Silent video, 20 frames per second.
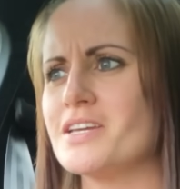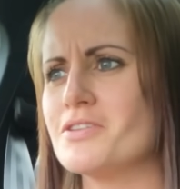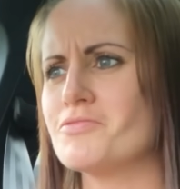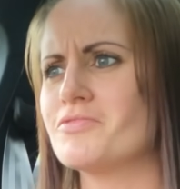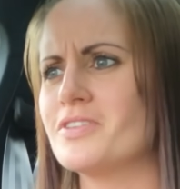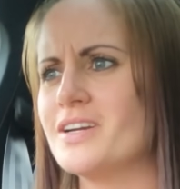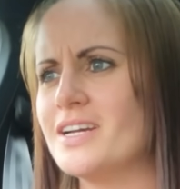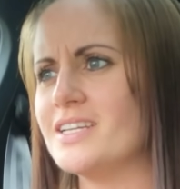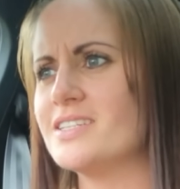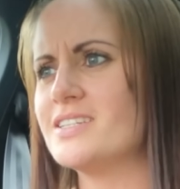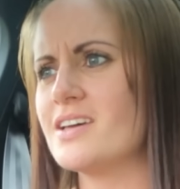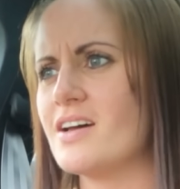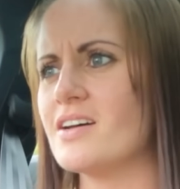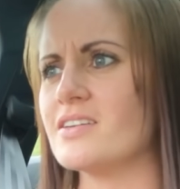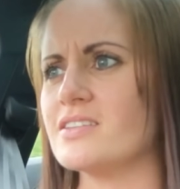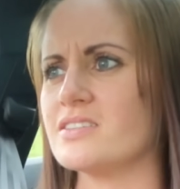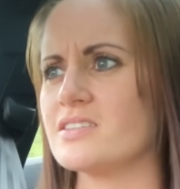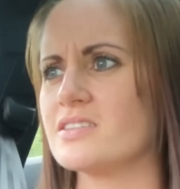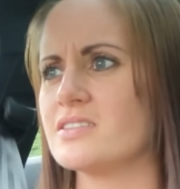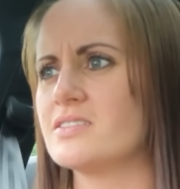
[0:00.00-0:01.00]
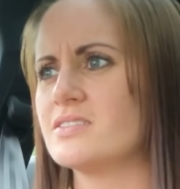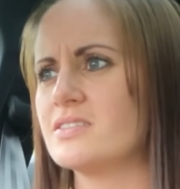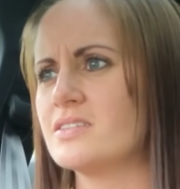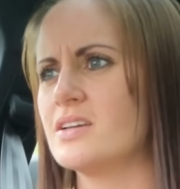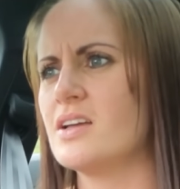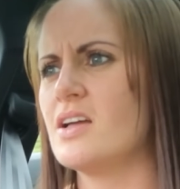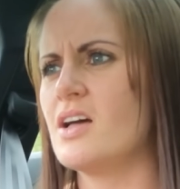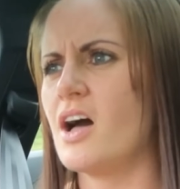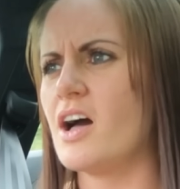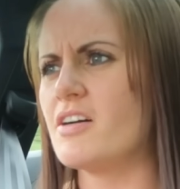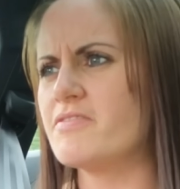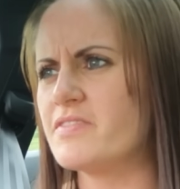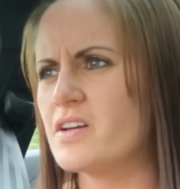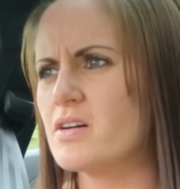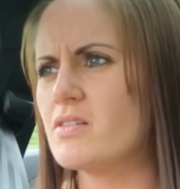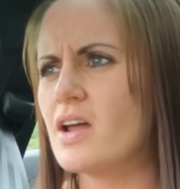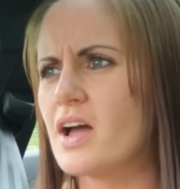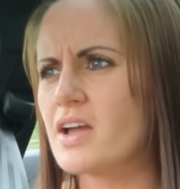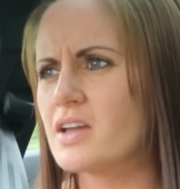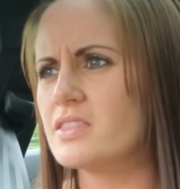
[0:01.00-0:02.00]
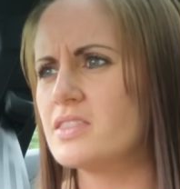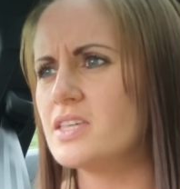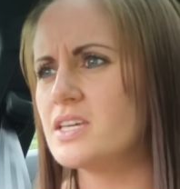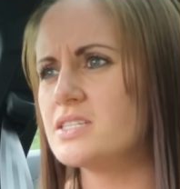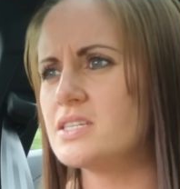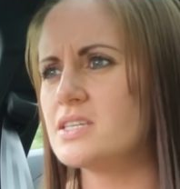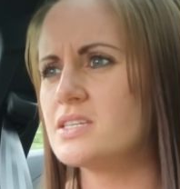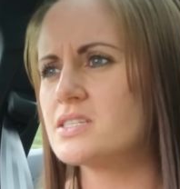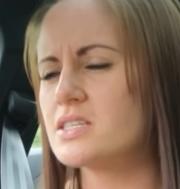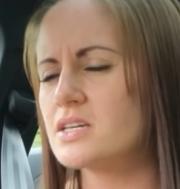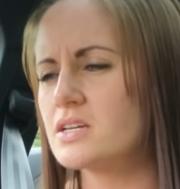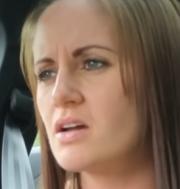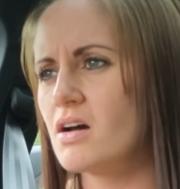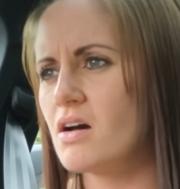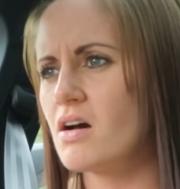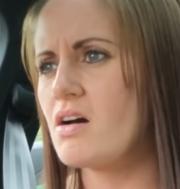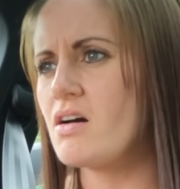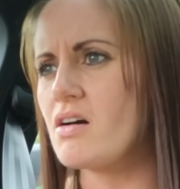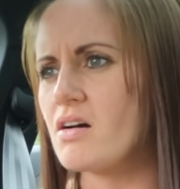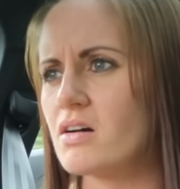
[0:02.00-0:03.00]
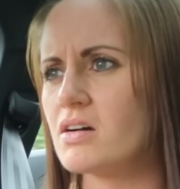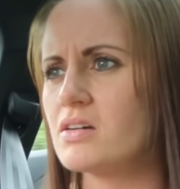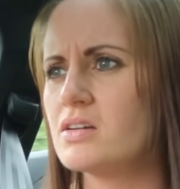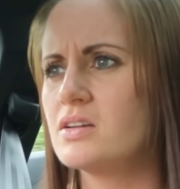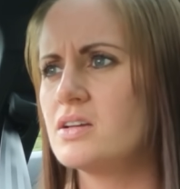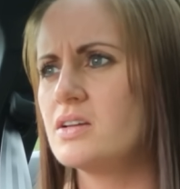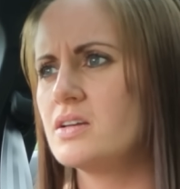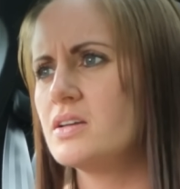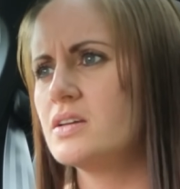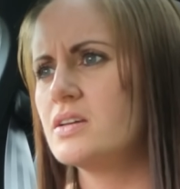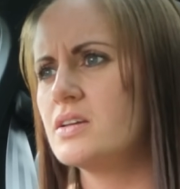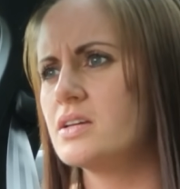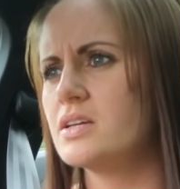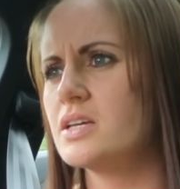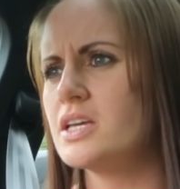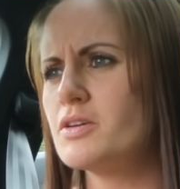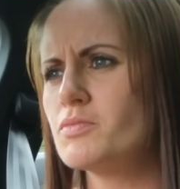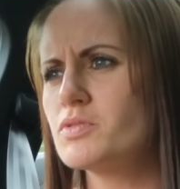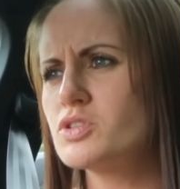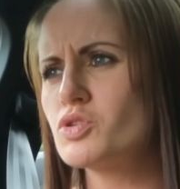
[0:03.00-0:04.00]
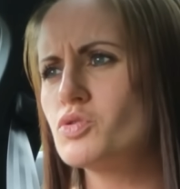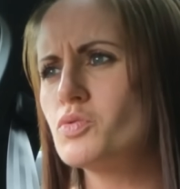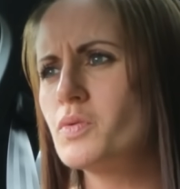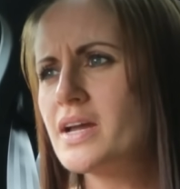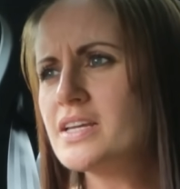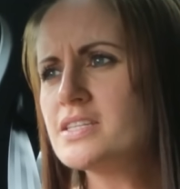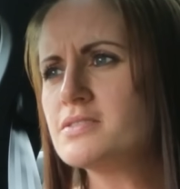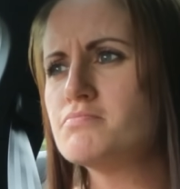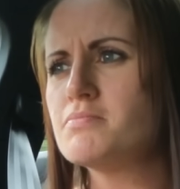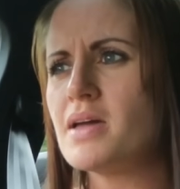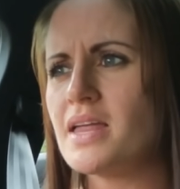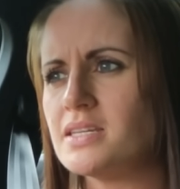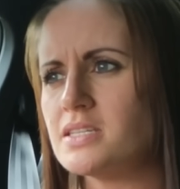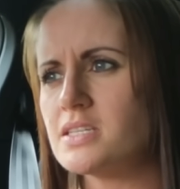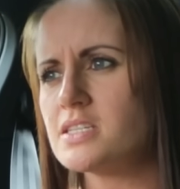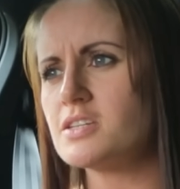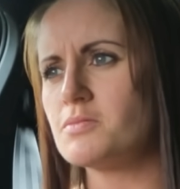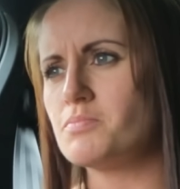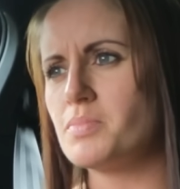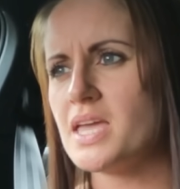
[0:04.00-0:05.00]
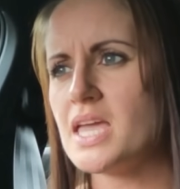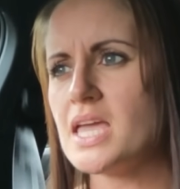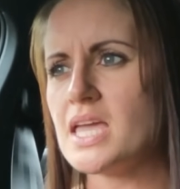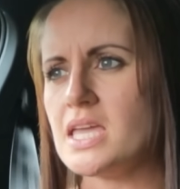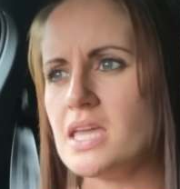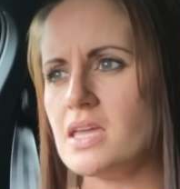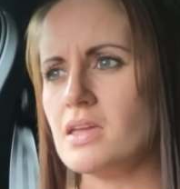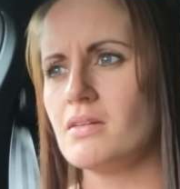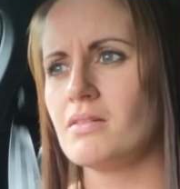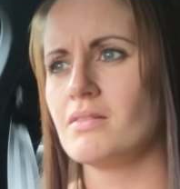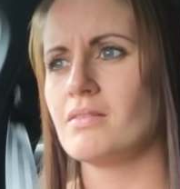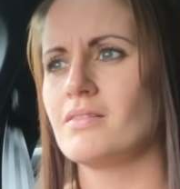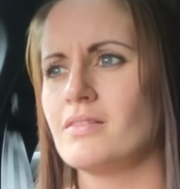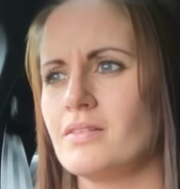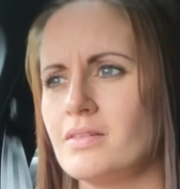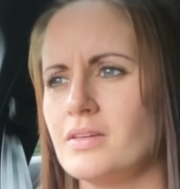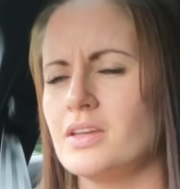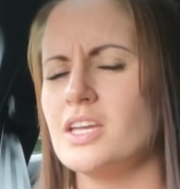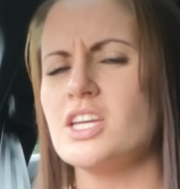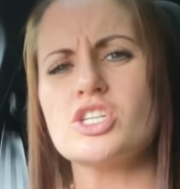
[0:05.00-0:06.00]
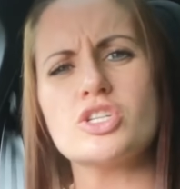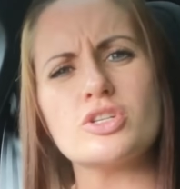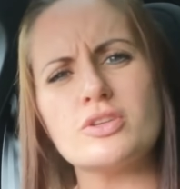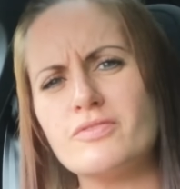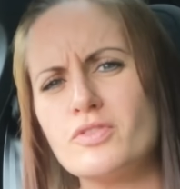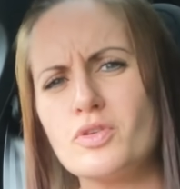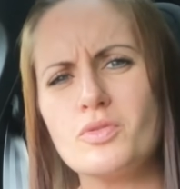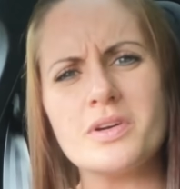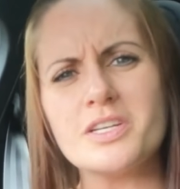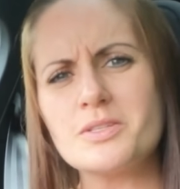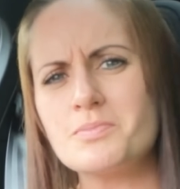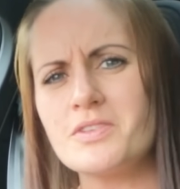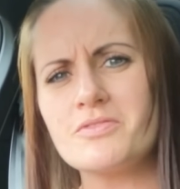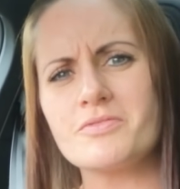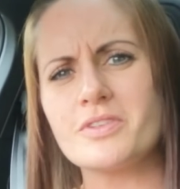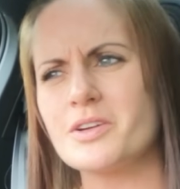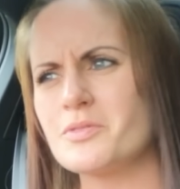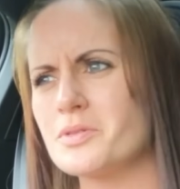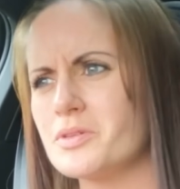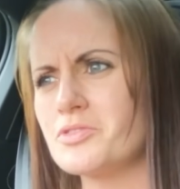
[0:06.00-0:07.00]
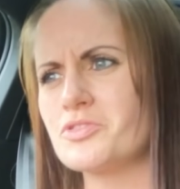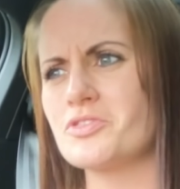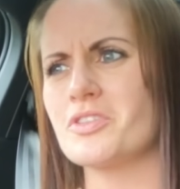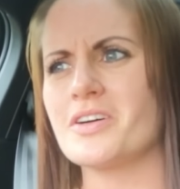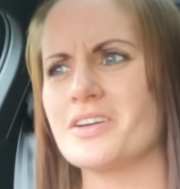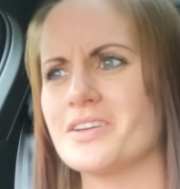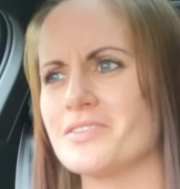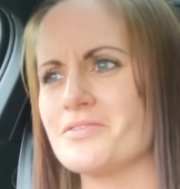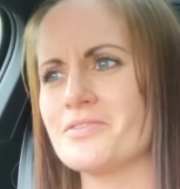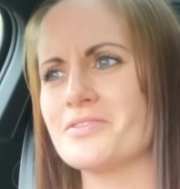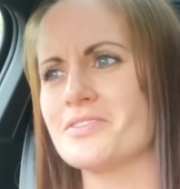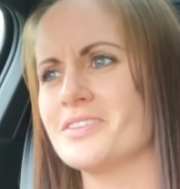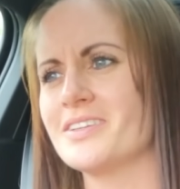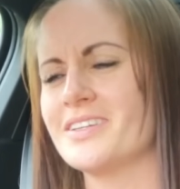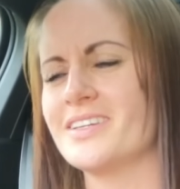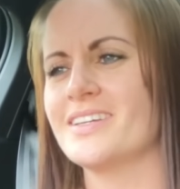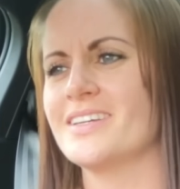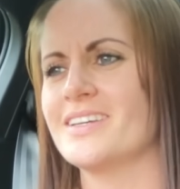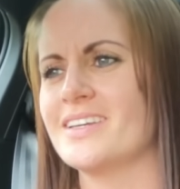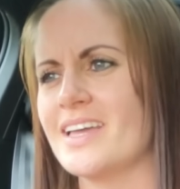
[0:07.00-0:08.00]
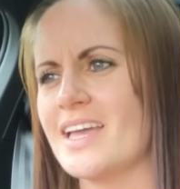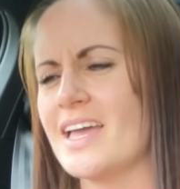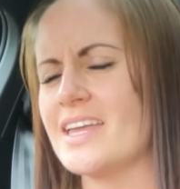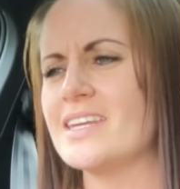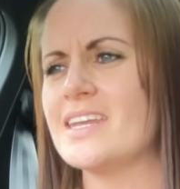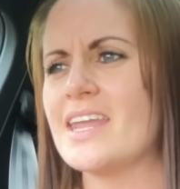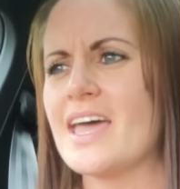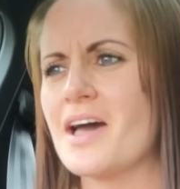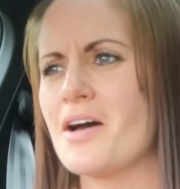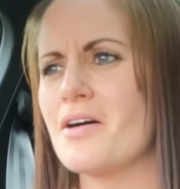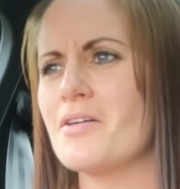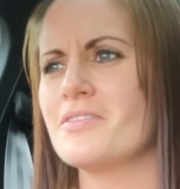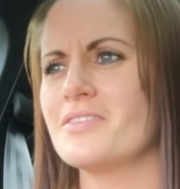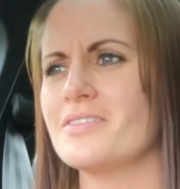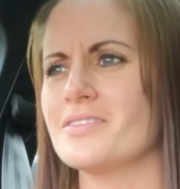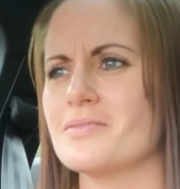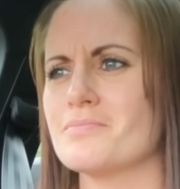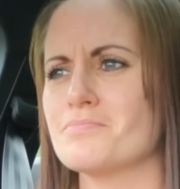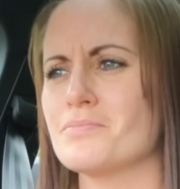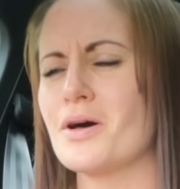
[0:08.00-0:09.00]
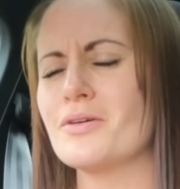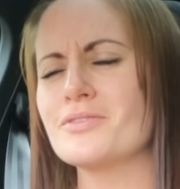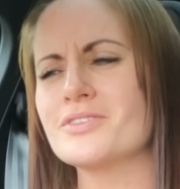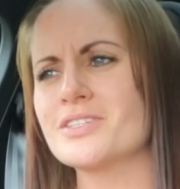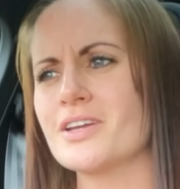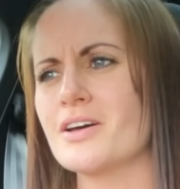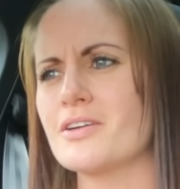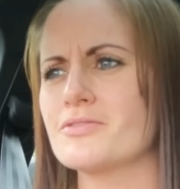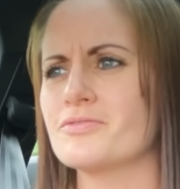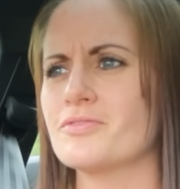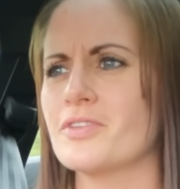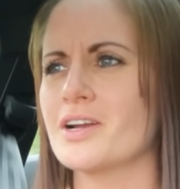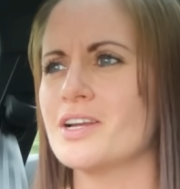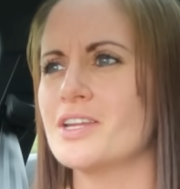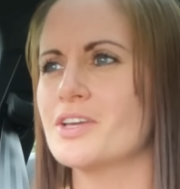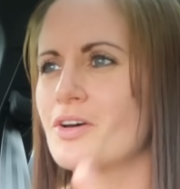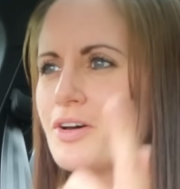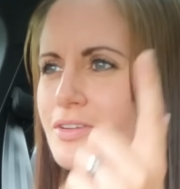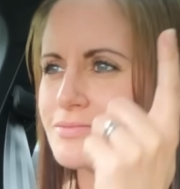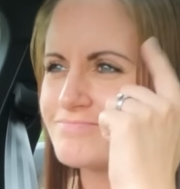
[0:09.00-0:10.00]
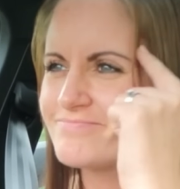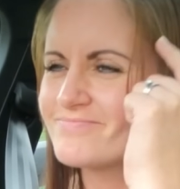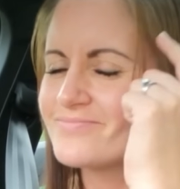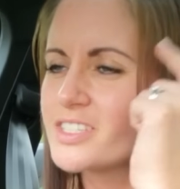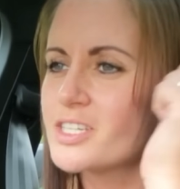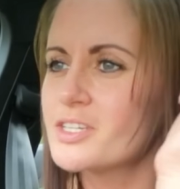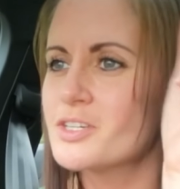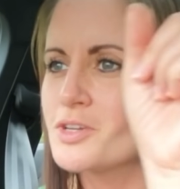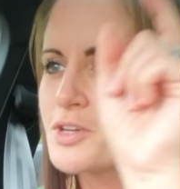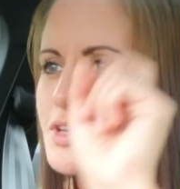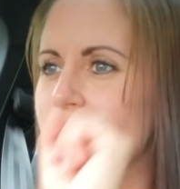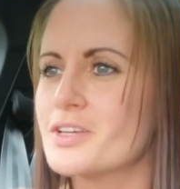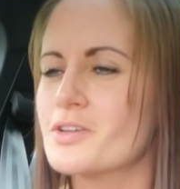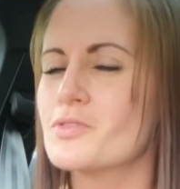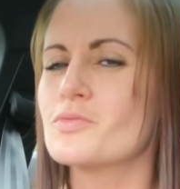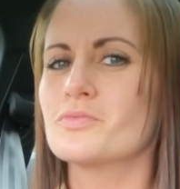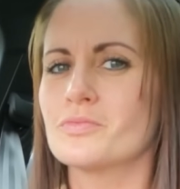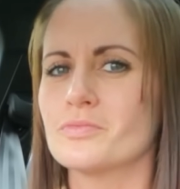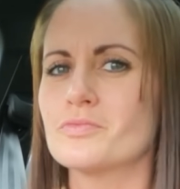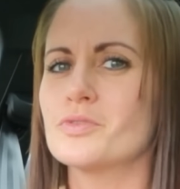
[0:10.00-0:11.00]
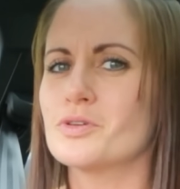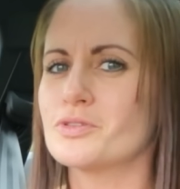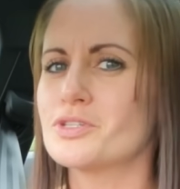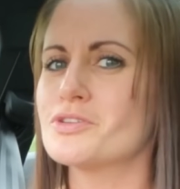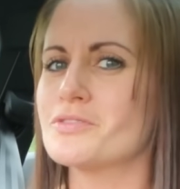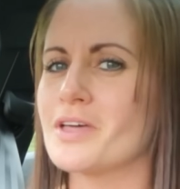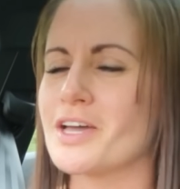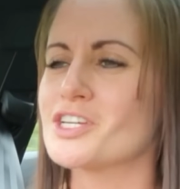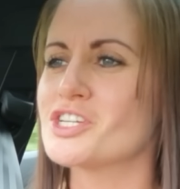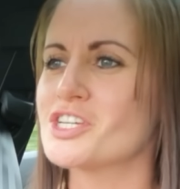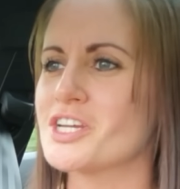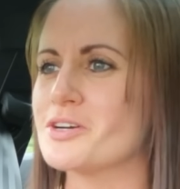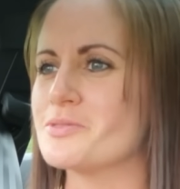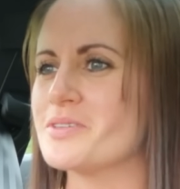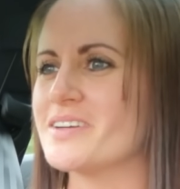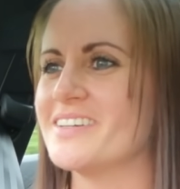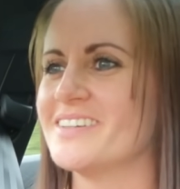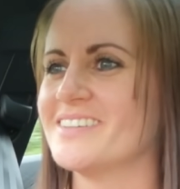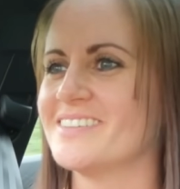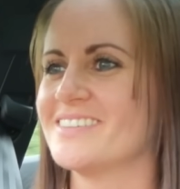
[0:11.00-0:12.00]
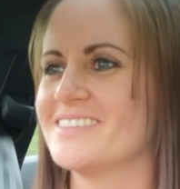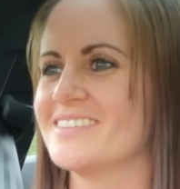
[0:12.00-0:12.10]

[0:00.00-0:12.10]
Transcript: It really does. I feel like this is the car it was always meant to be. It should have always been rear wheel drive. And now Polestar have finally gone, we'll do that, shall we?